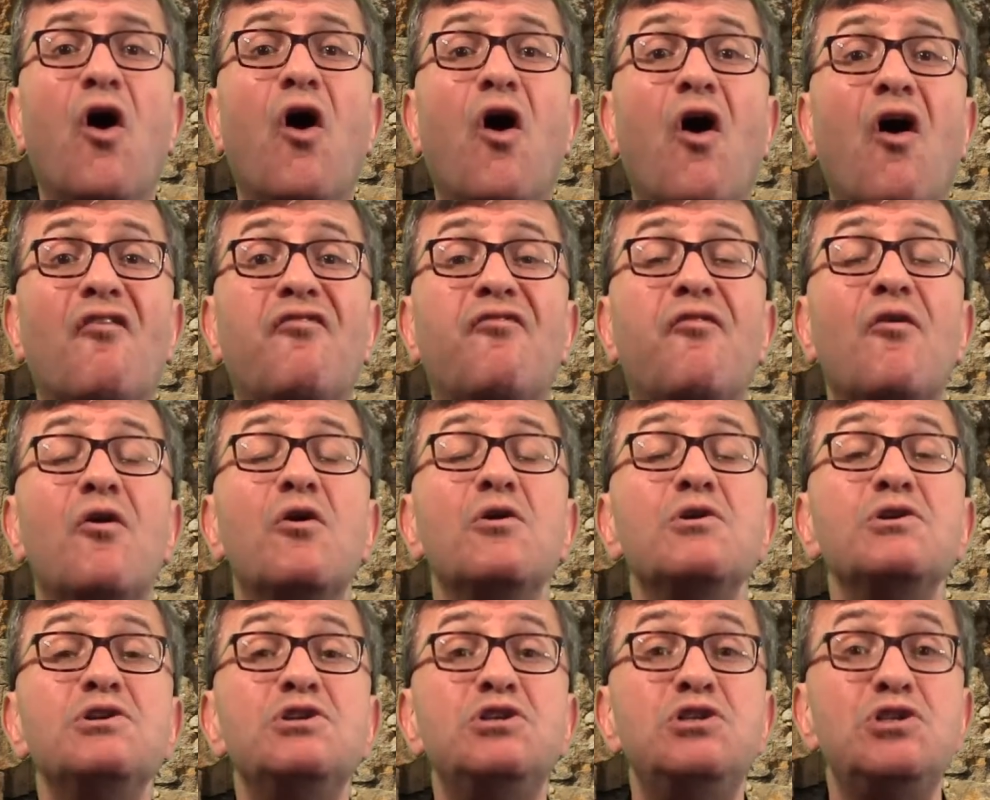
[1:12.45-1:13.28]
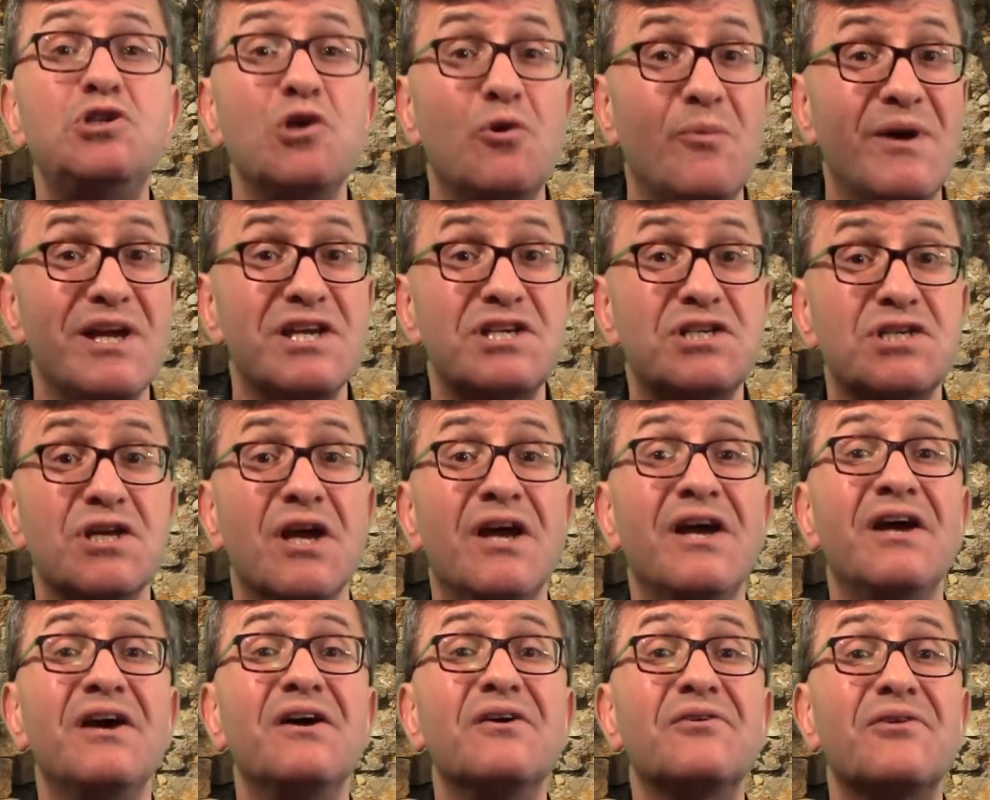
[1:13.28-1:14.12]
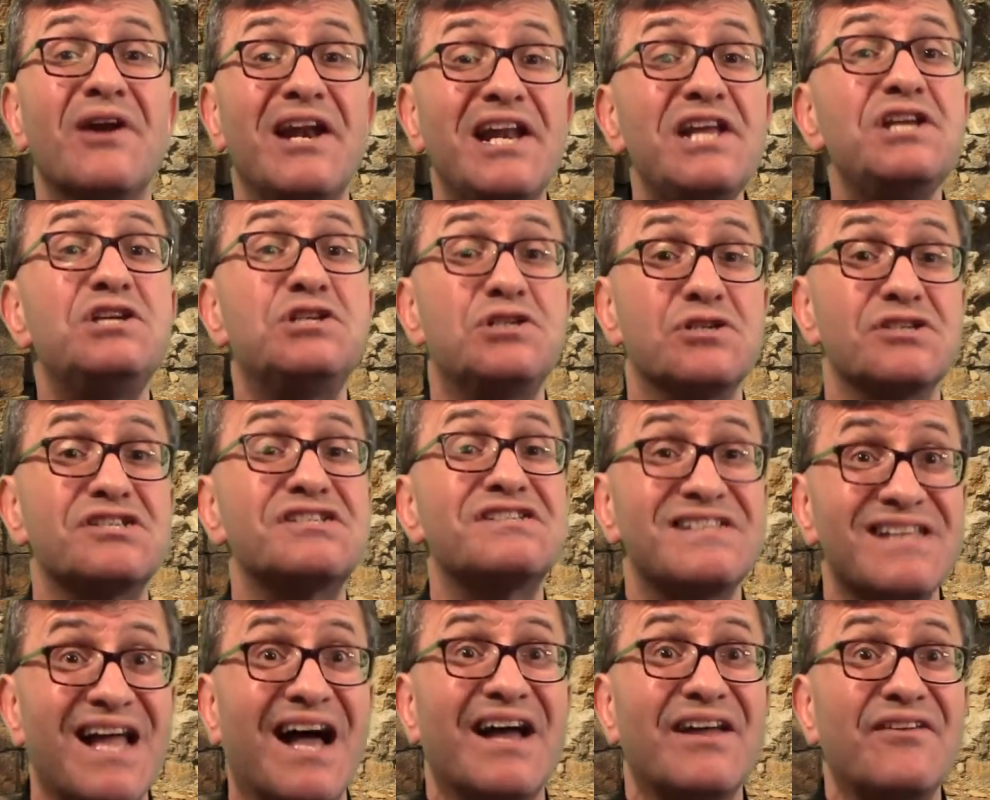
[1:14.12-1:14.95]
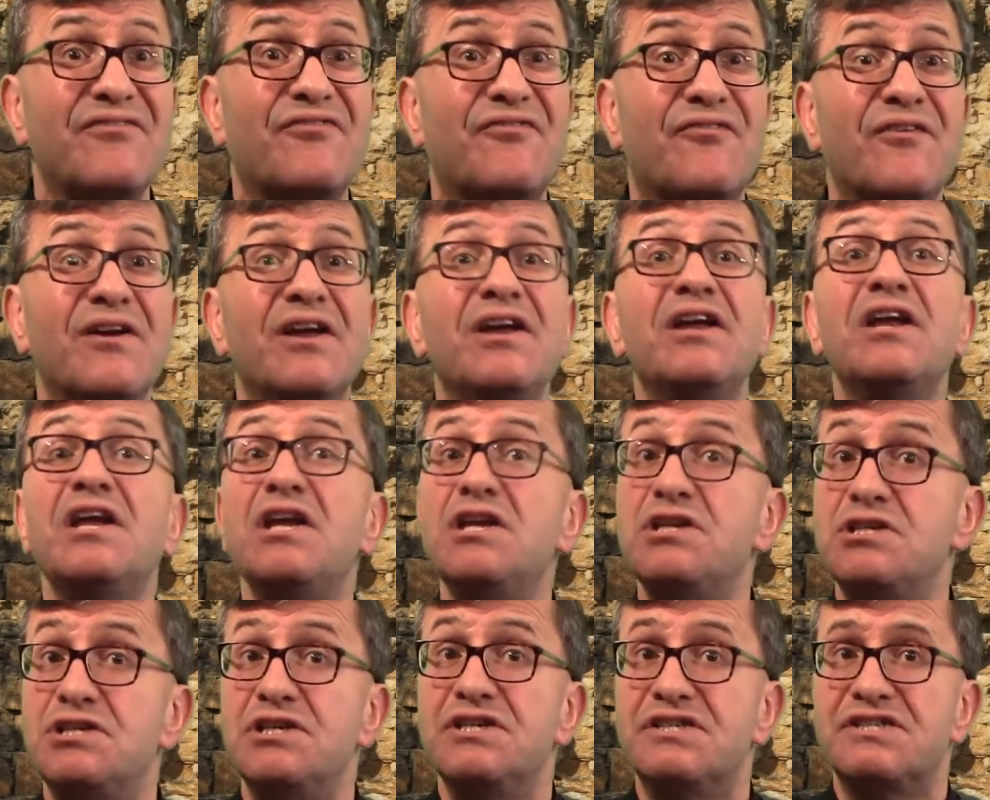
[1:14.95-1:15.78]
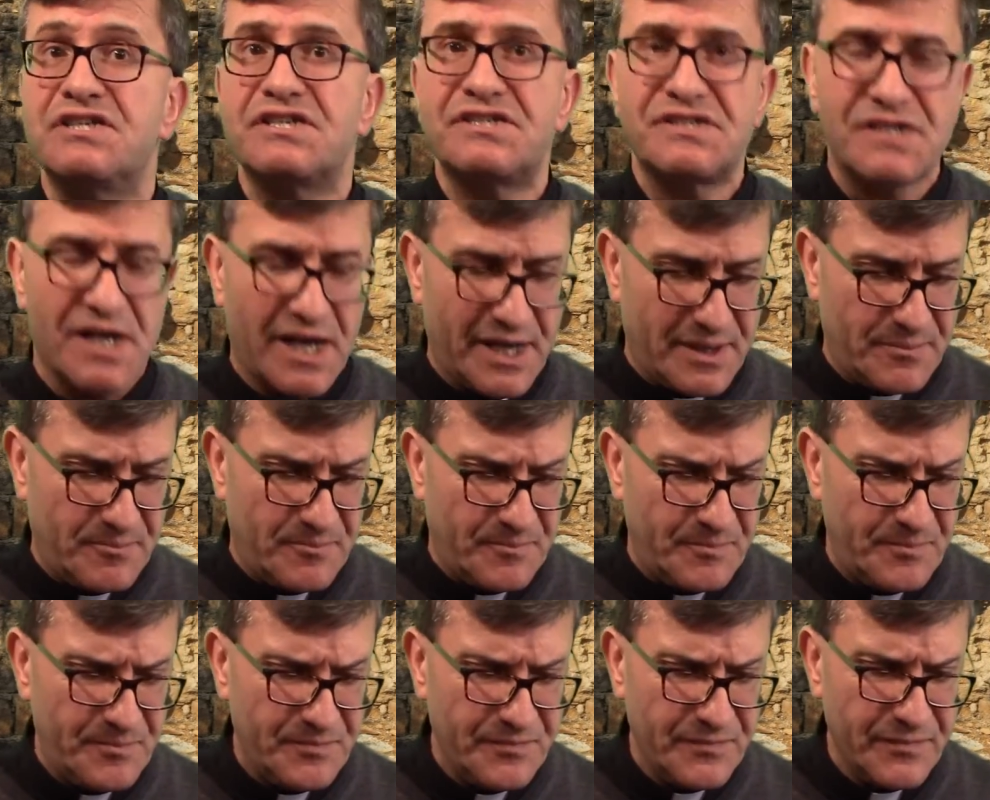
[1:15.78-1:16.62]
of Jewish religious life in Jesus' time.